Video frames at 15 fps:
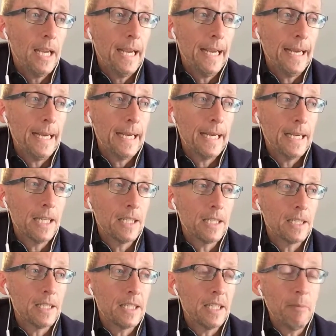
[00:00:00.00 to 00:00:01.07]
And
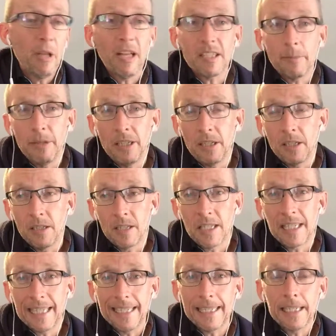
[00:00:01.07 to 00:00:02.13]
email has to be
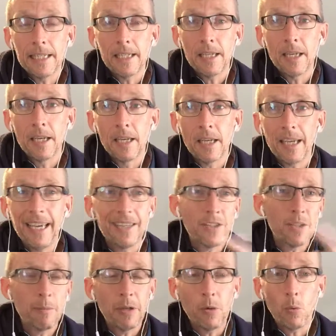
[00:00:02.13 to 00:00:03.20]
consistent. Can't
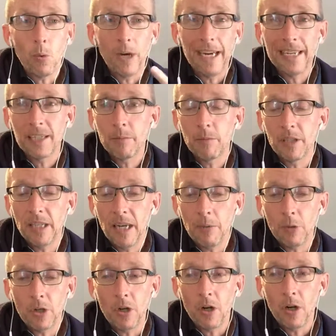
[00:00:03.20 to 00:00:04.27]
just be random in that
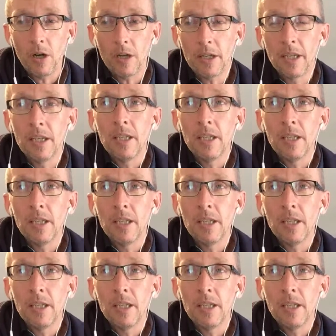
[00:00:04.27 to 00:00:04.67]
regard.